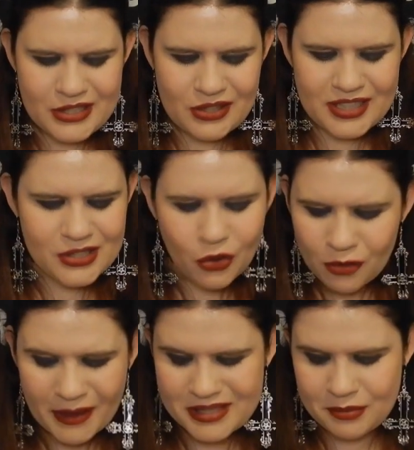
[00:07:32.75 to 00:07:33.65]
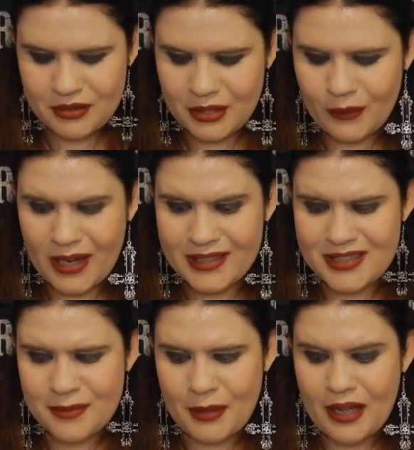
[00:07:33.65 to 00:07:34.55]
So these are all my spooky
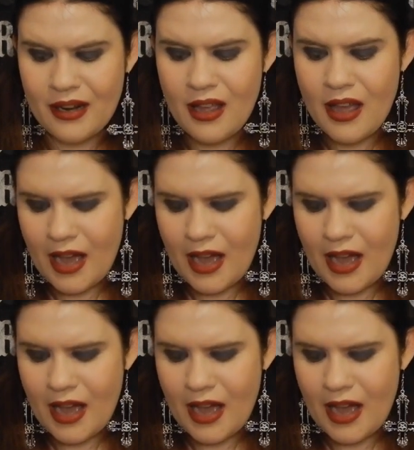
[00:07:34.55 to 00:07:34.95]
ones, but